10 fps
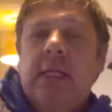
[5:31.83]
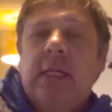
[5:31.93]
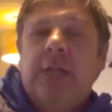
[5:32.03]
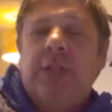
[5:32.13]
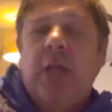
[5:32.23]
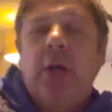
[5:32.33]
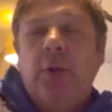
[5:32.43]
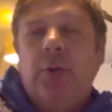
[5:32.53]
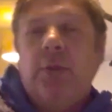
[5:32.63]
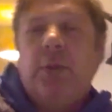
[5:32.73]

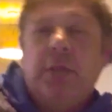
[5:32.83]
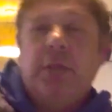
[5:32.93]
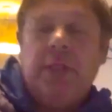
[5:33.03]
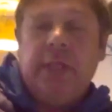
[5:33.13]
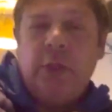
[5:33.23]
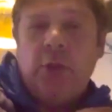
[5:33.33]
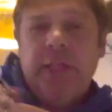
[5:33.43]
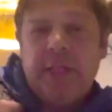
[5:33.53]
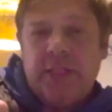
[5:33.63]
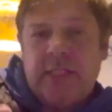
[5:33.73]
So the
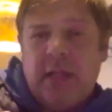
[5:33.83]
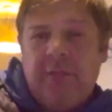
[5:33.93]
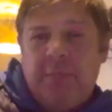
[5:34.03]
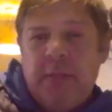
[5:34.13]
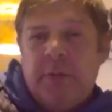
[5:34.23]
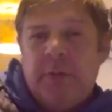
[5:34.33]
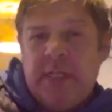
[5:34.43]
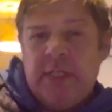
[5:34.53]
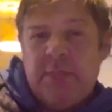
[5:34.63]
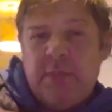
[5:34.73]
audience that I've built
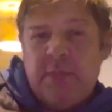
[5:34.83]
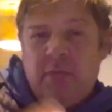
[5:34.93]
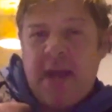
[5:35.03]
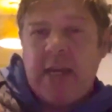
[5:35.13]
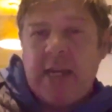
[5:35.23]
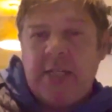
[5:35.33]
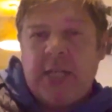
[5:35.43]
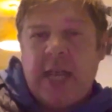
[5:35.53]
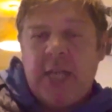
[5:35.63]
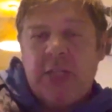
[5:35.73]
is around
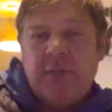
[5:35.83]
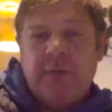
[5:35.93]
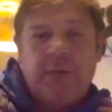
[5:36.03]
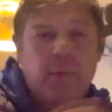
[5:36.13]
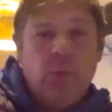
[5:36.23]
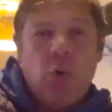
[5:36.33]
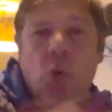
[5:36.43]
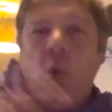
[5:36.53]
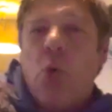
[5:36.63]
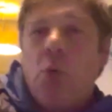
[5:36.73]
education from
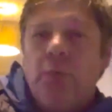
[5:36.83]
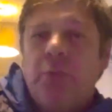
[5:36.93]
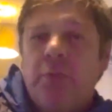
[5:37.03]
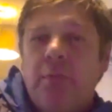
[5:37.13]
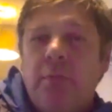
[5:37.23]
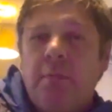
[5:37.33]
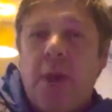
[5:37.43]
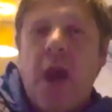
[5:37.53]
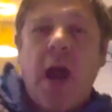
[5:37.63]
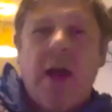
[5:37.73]
all
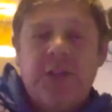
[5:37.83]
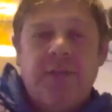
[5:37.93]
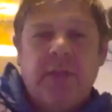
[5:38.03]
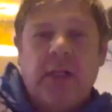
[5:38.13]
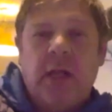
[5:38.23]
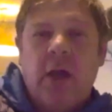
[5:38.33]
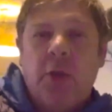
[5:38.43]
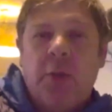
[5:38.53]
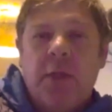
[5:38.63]
parts of the globe.